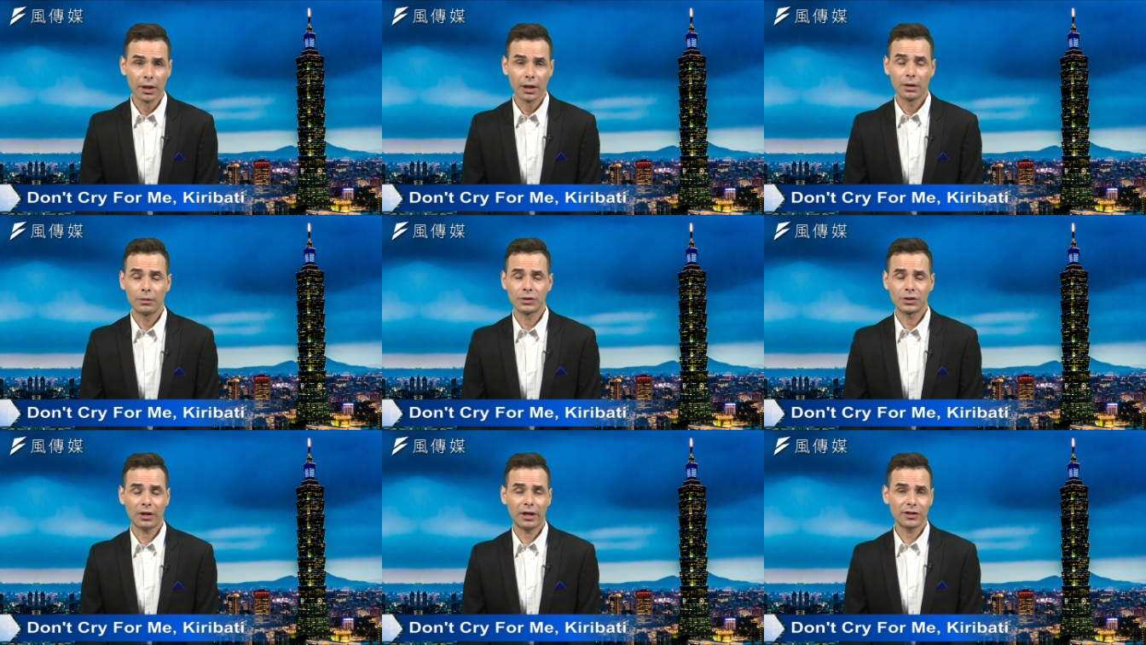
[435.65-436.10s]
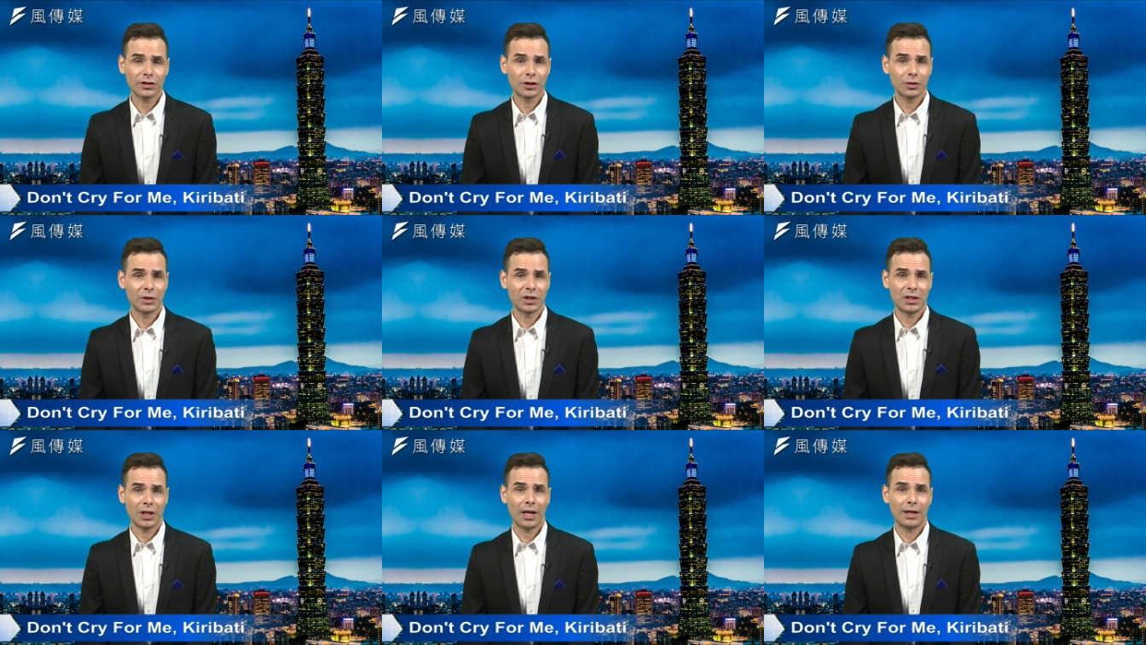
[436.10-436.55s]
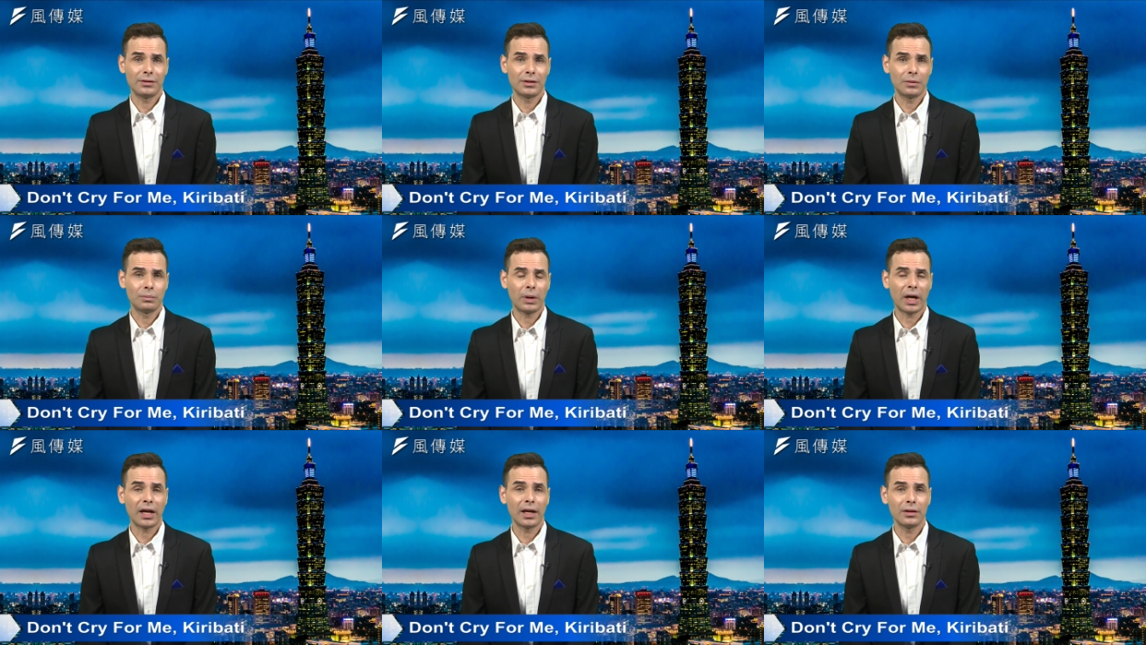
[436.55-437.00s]
It was also
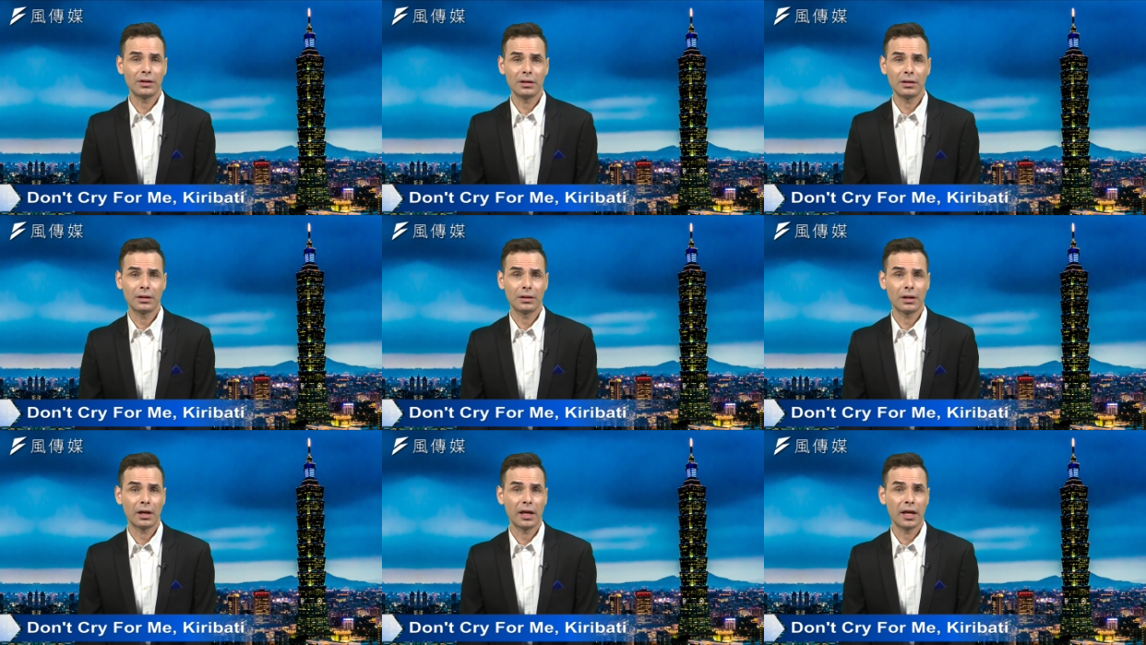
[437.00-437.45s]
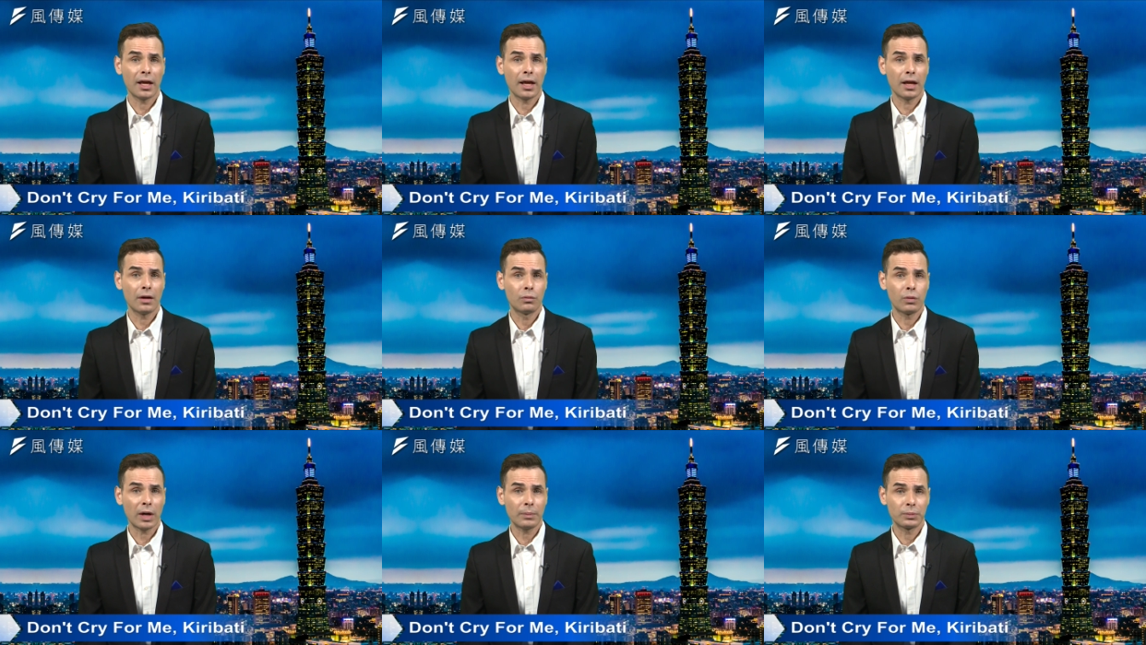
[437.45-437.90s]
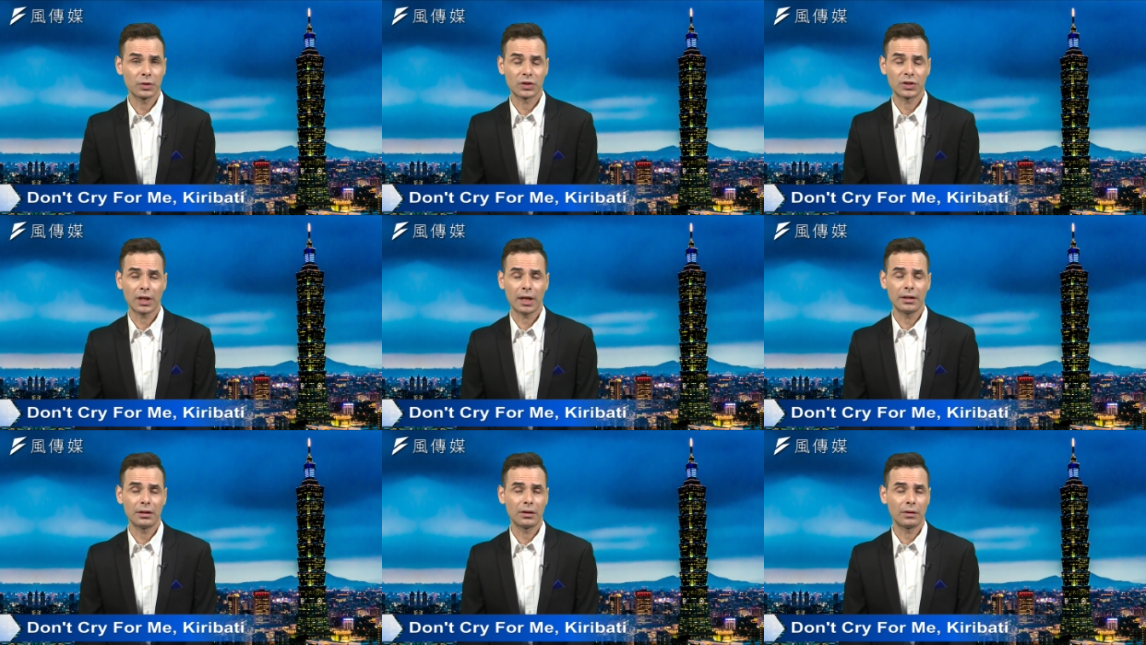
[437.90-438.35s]
attended by the, a, a,
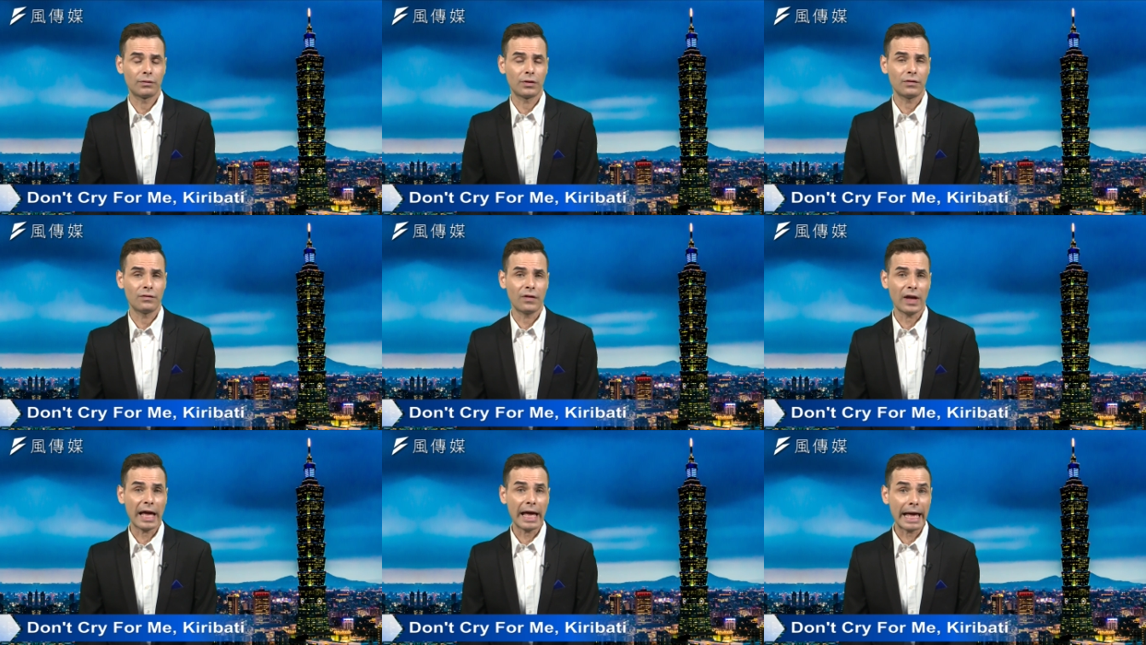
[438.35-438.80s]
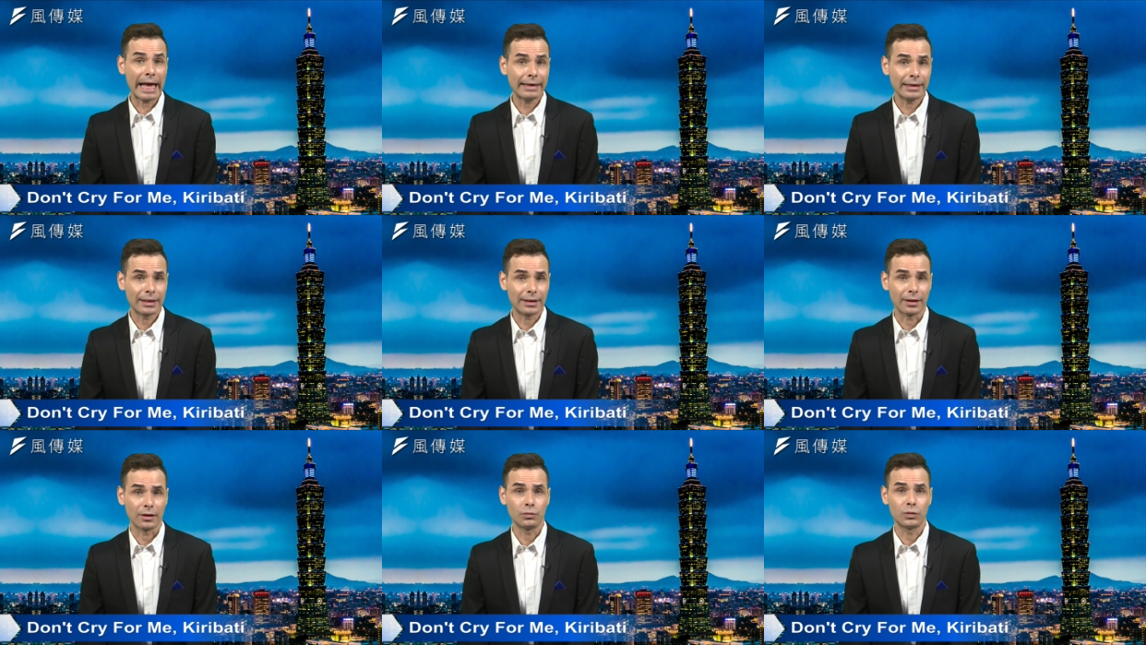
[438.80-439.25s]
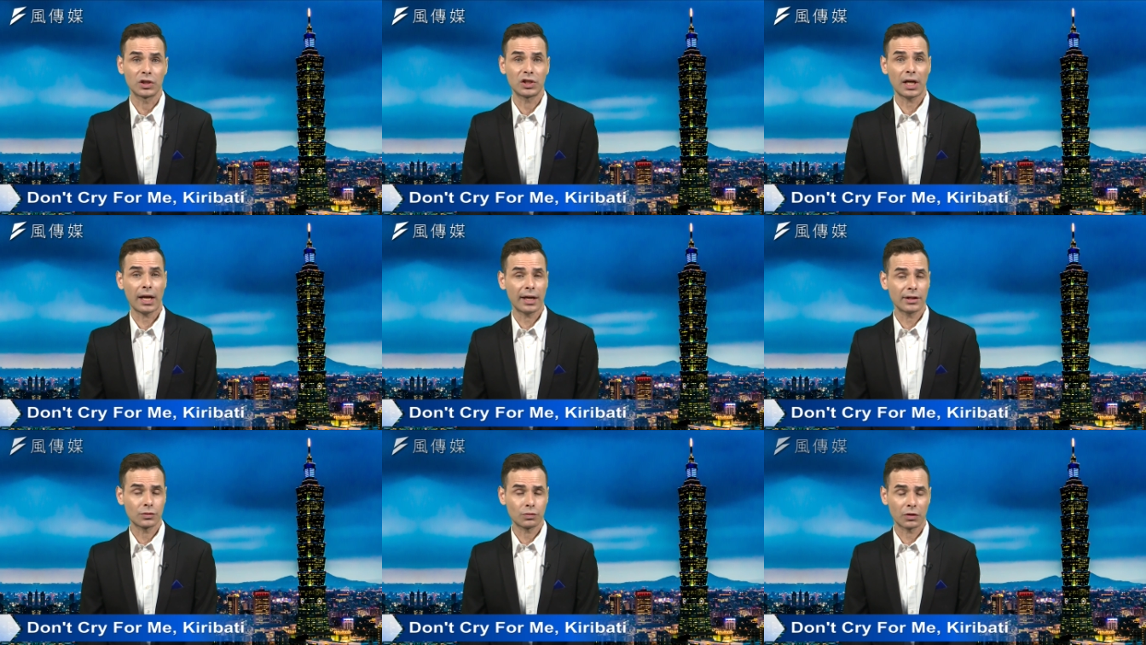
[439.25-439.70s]
representative of the Vatican, which
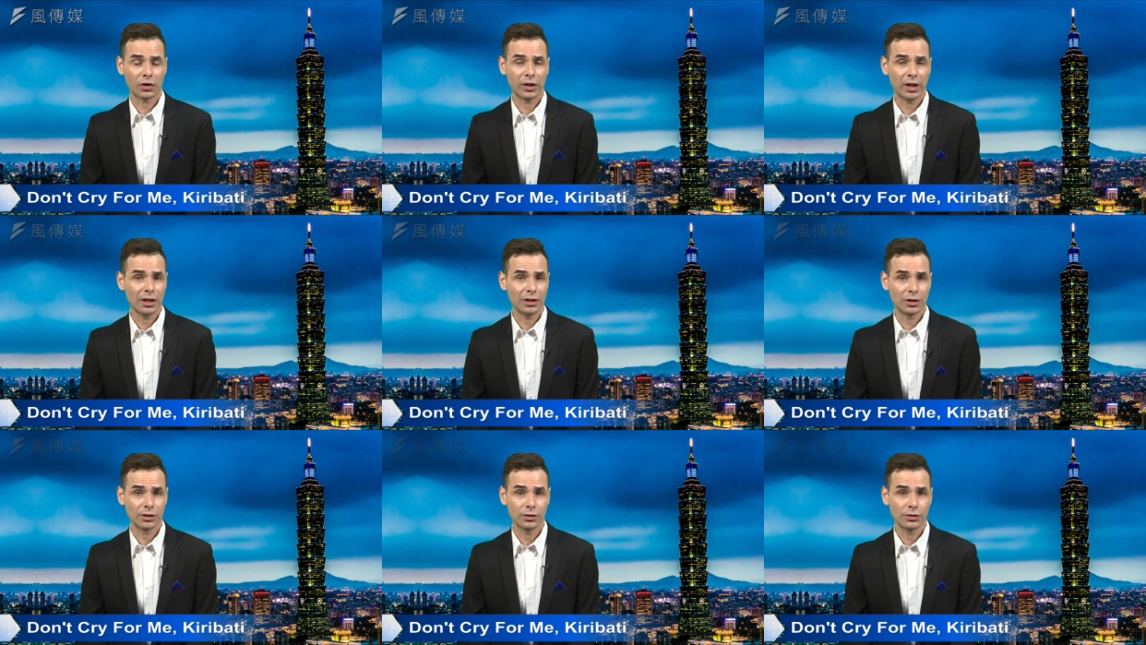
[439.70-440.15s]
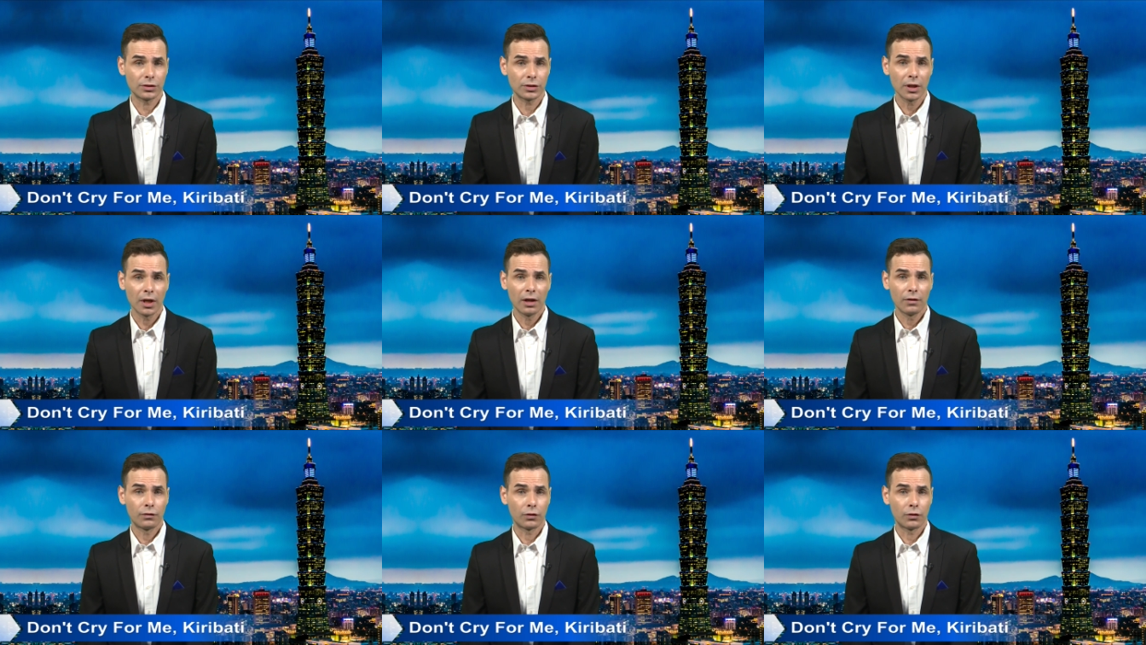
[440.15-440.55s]
has relations,